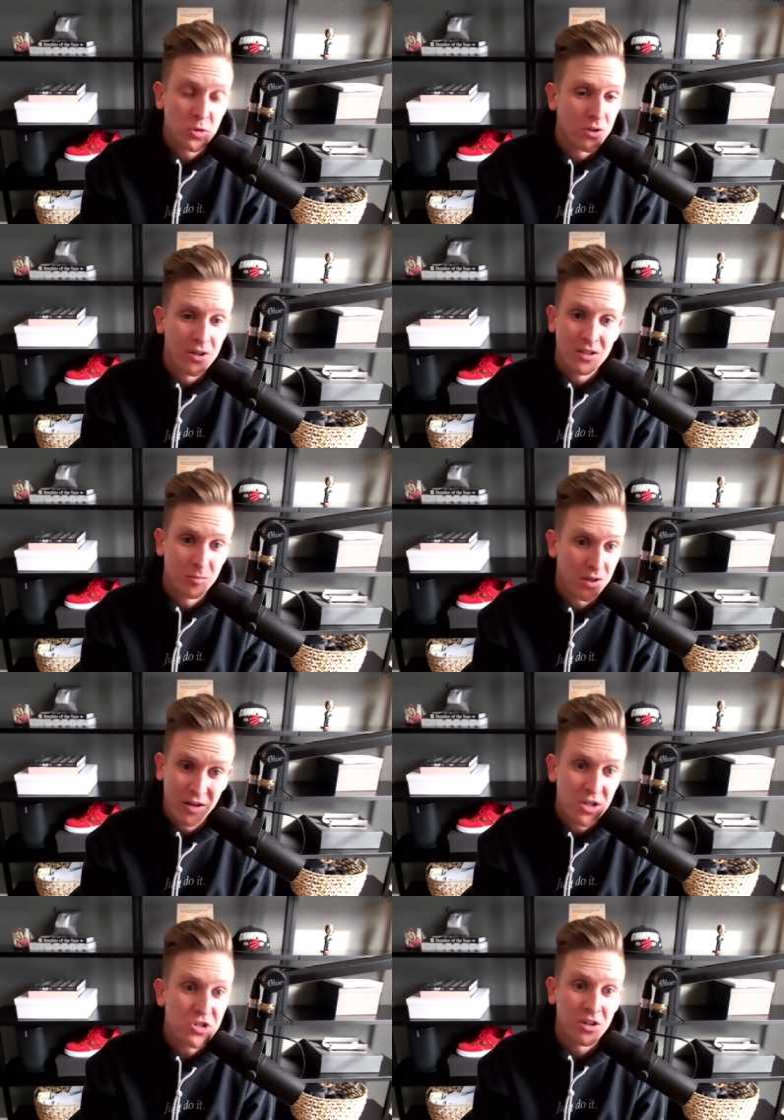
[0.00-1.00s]
one doesn't, but
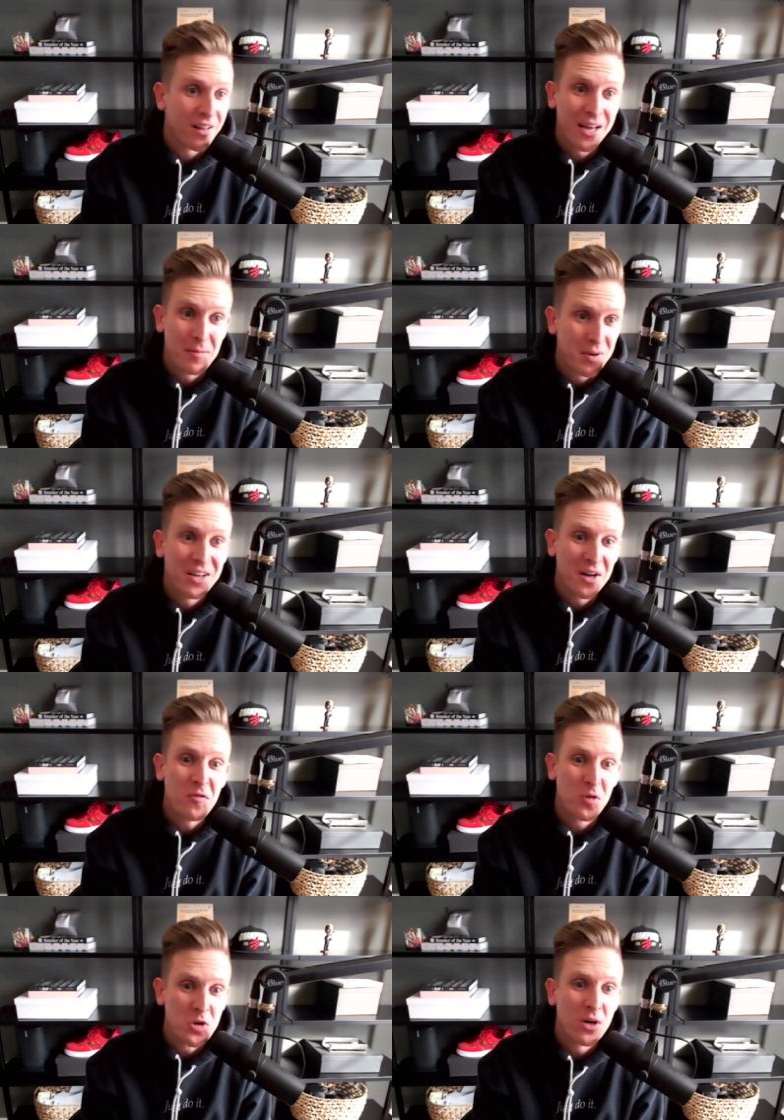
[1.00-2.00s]
eventually they get big
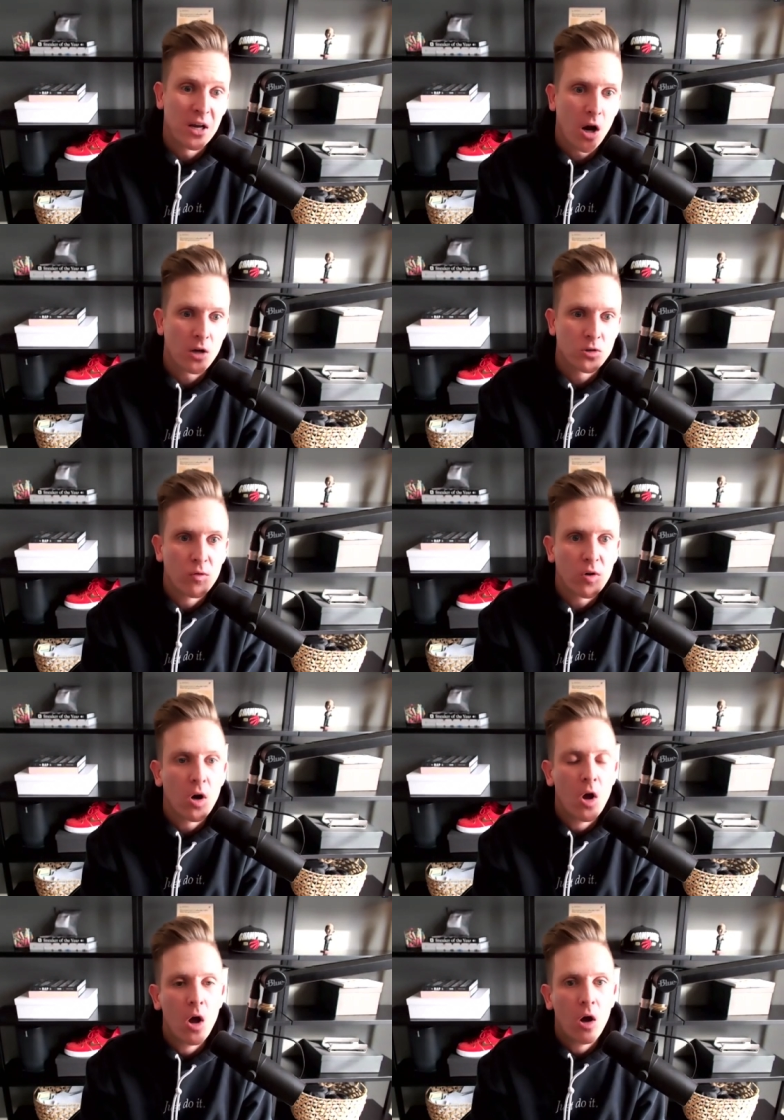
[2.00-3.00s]
enough where you get knocked
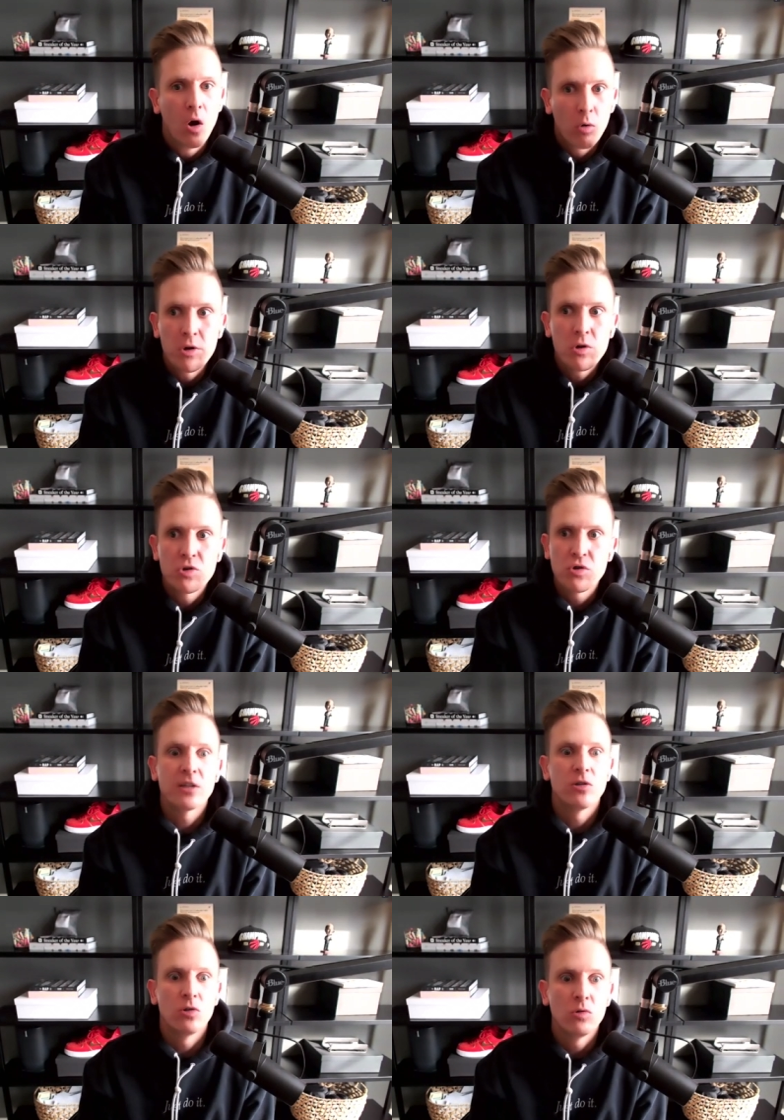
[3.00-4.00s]
over. Or you can try
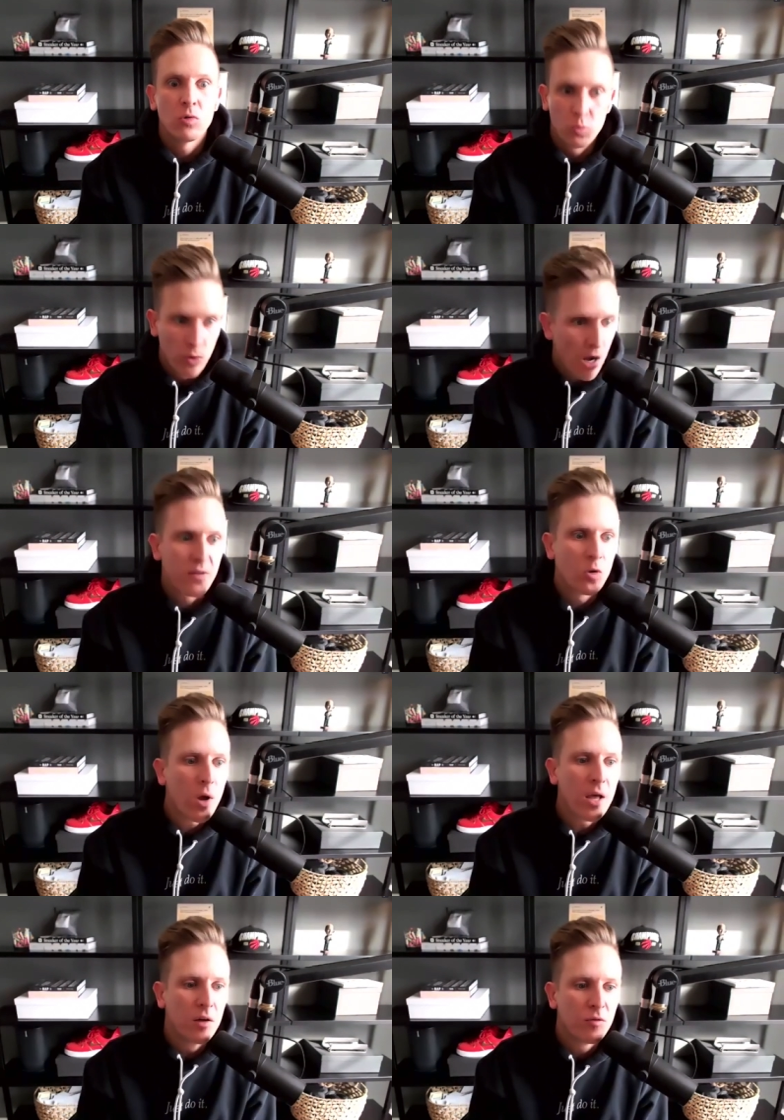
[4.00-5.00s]
to ride the
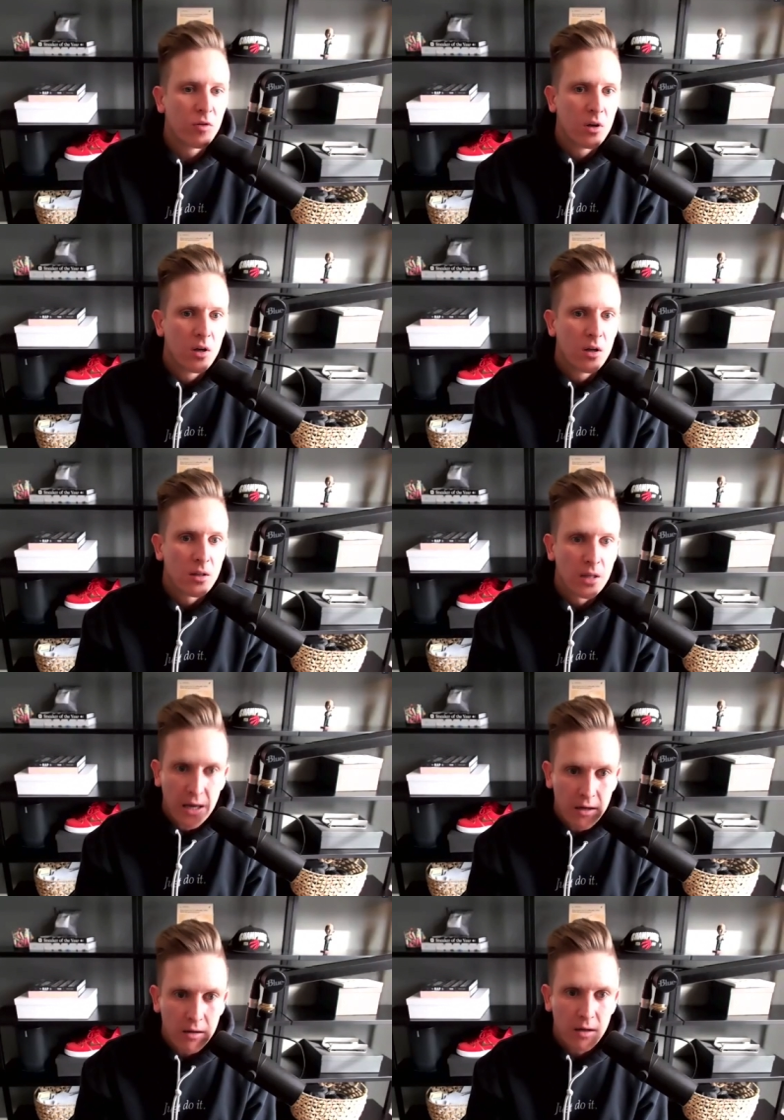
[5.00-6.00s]
wave
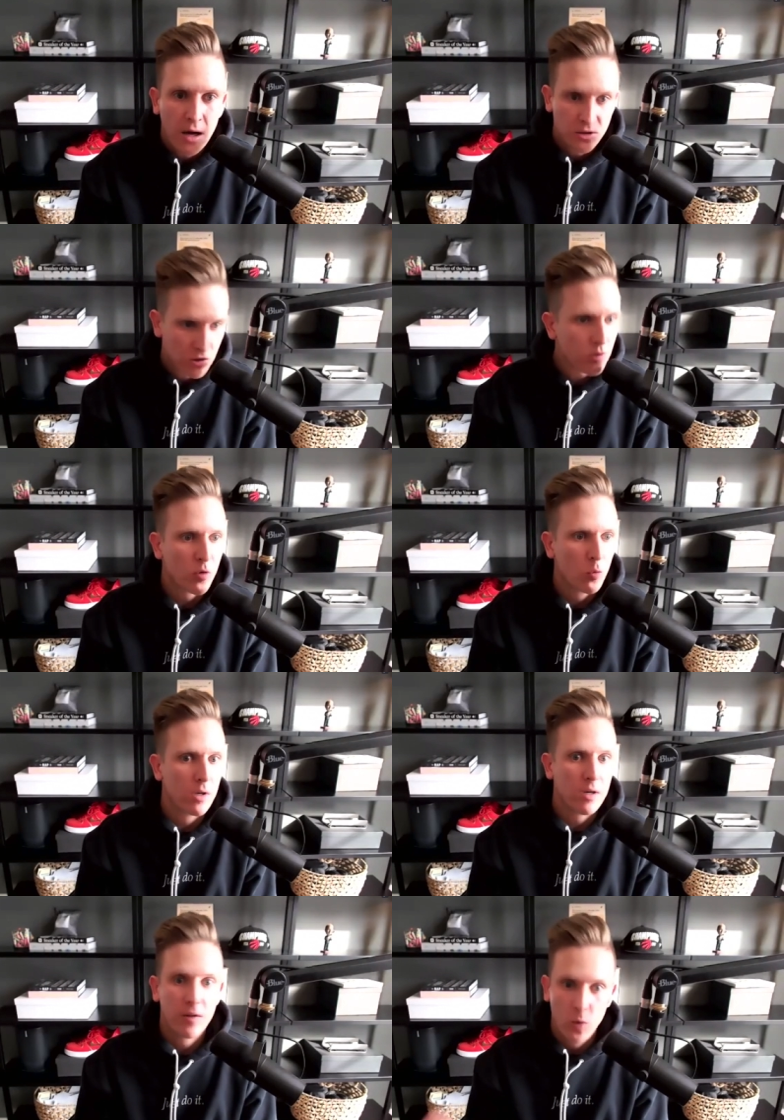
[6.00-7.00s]
like a surfer
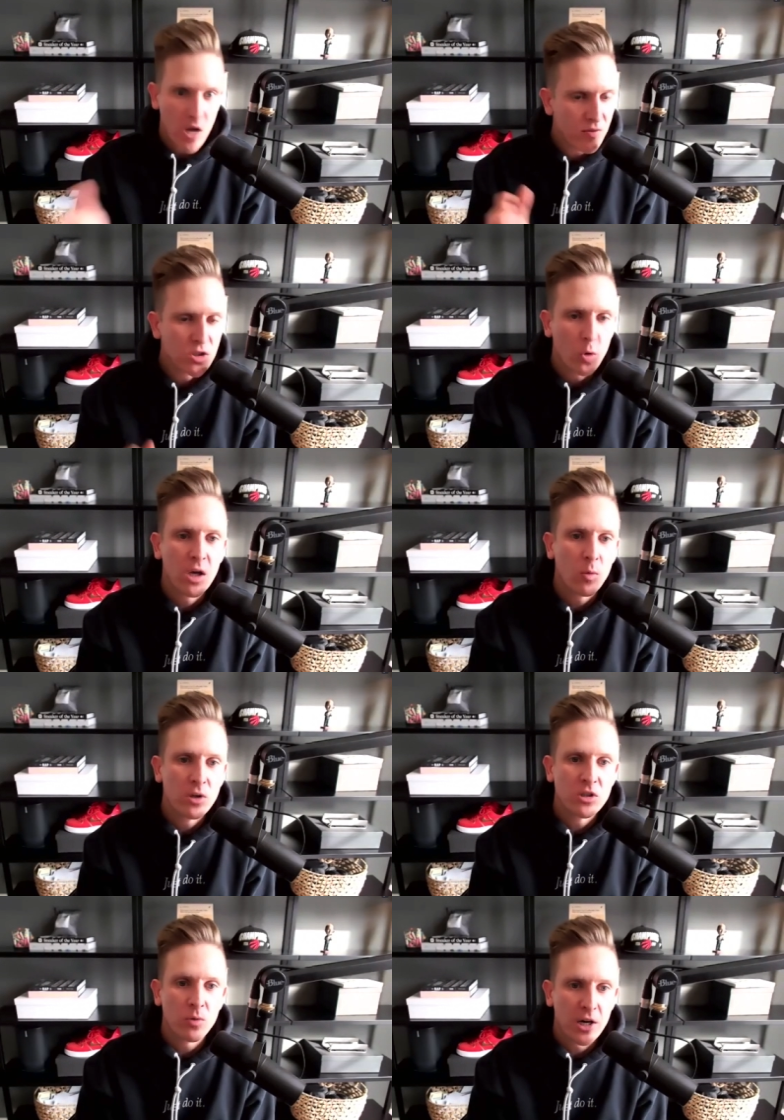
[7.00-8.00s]
would. The wave is going in
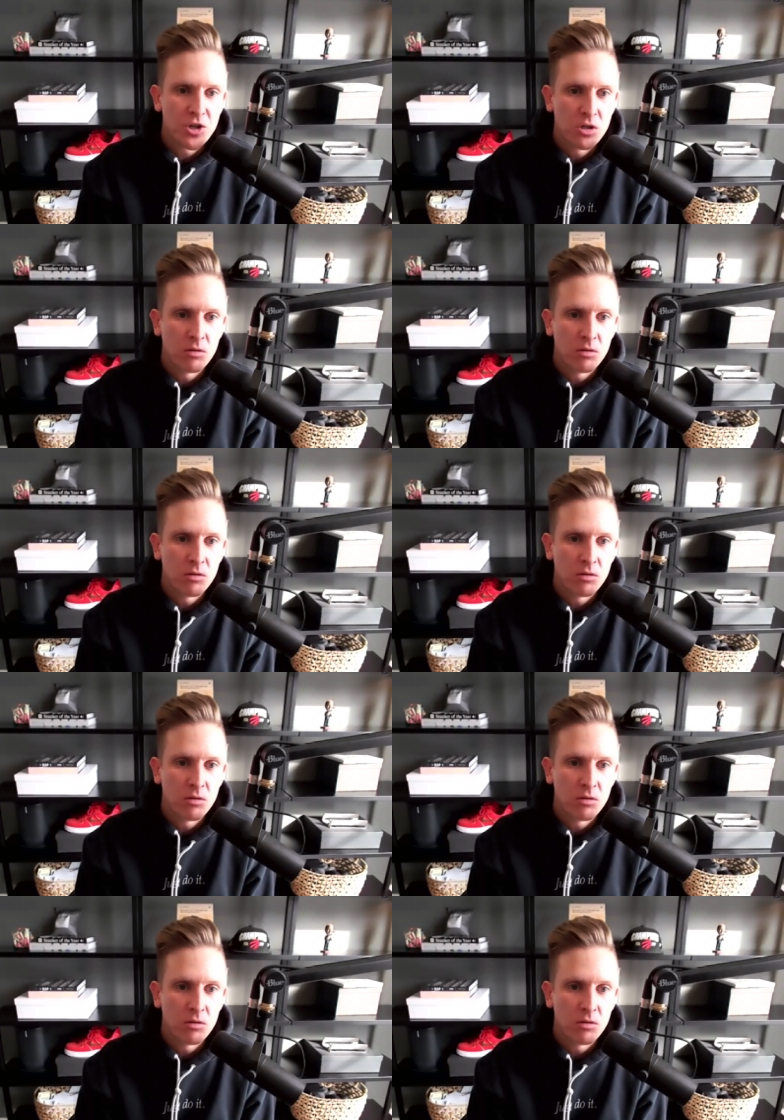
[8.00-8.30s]
one direction.